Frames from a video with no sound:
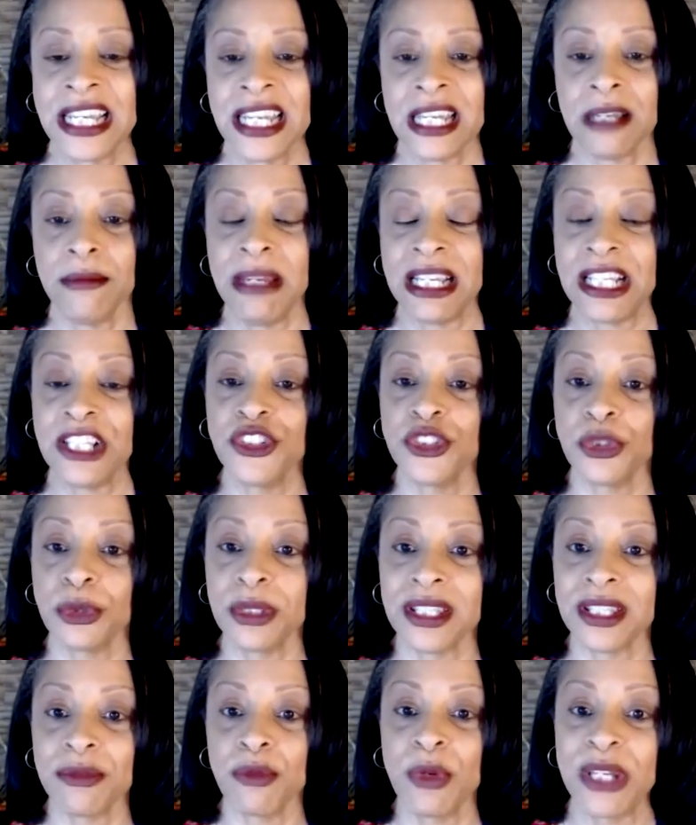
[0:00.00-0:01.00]
and making sure
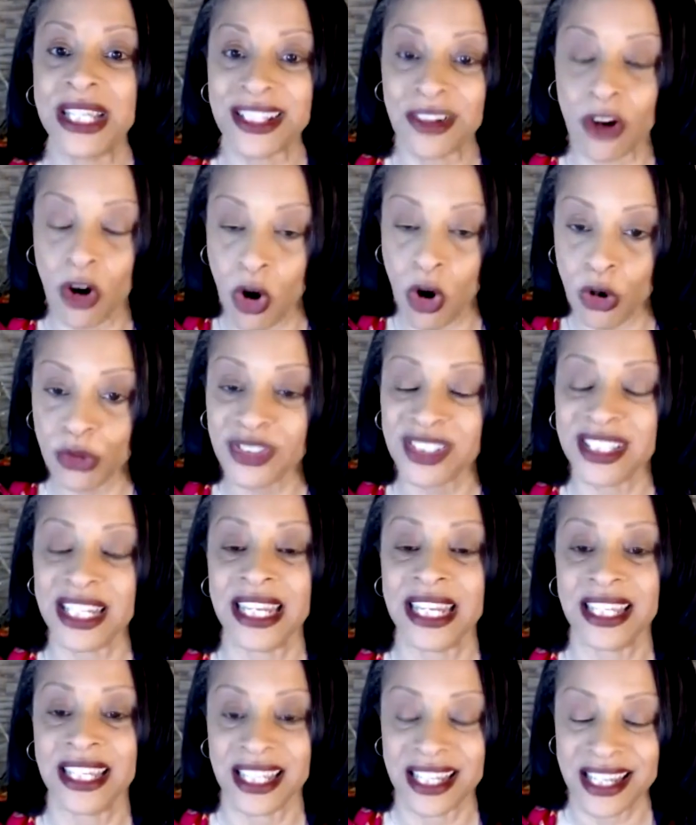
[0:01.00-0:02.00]
that we could all
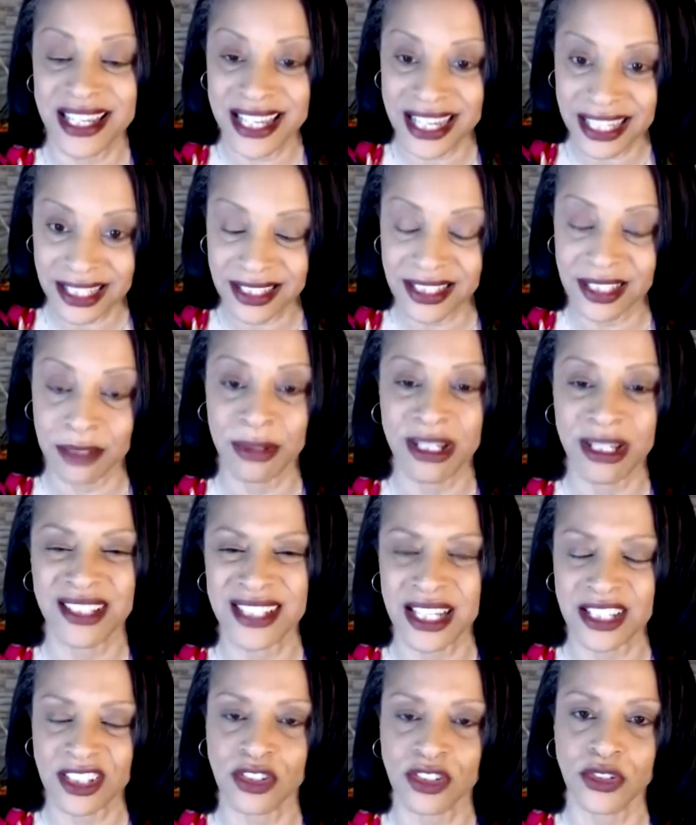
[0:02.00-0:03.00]
stay connected because
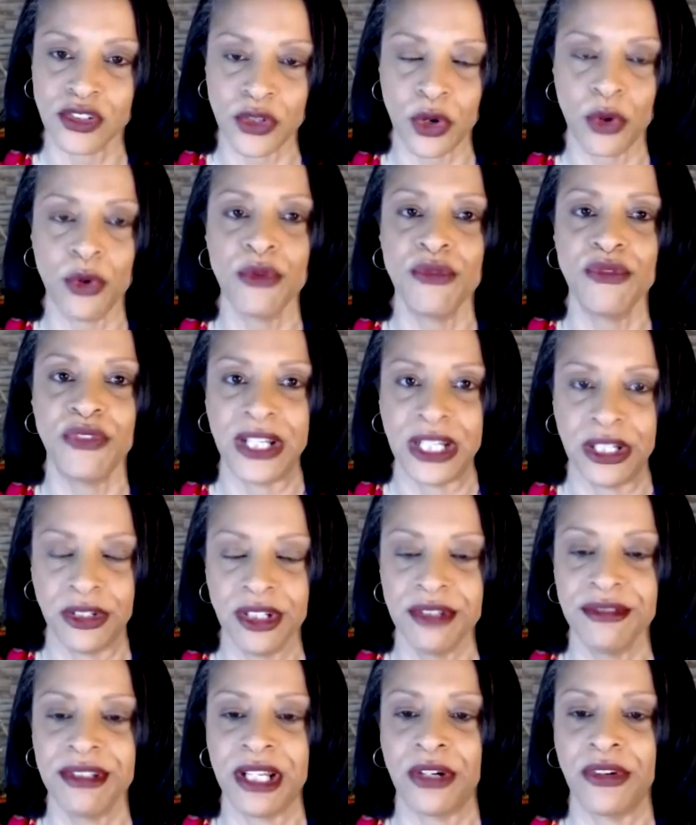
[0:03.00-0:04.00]
that's so
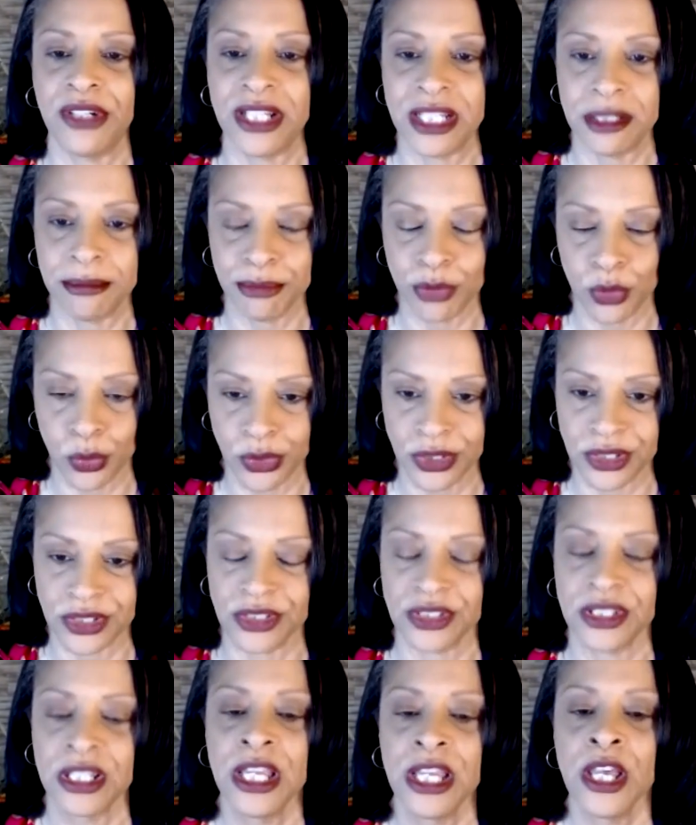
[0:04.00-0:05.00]
very, very
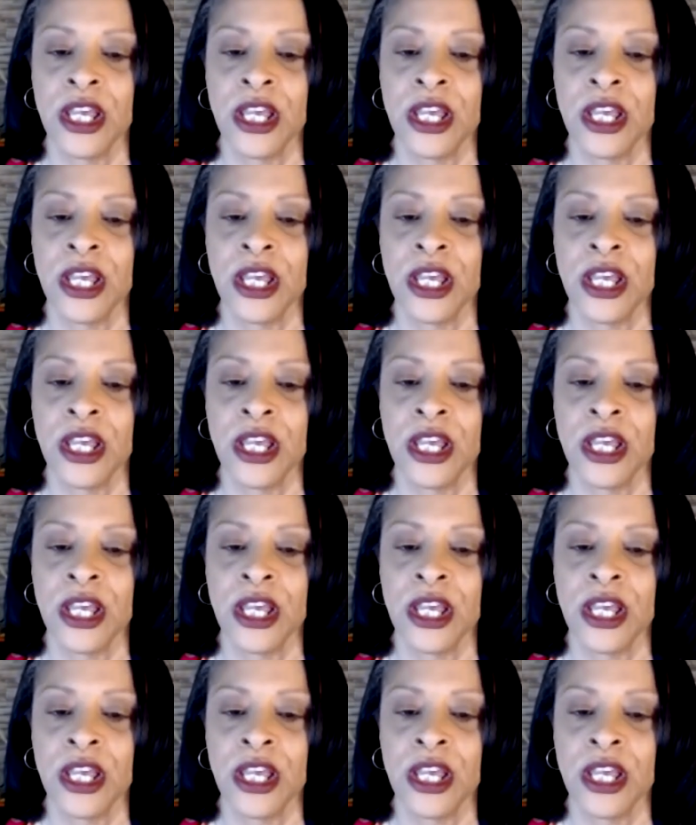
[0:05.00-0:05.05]
important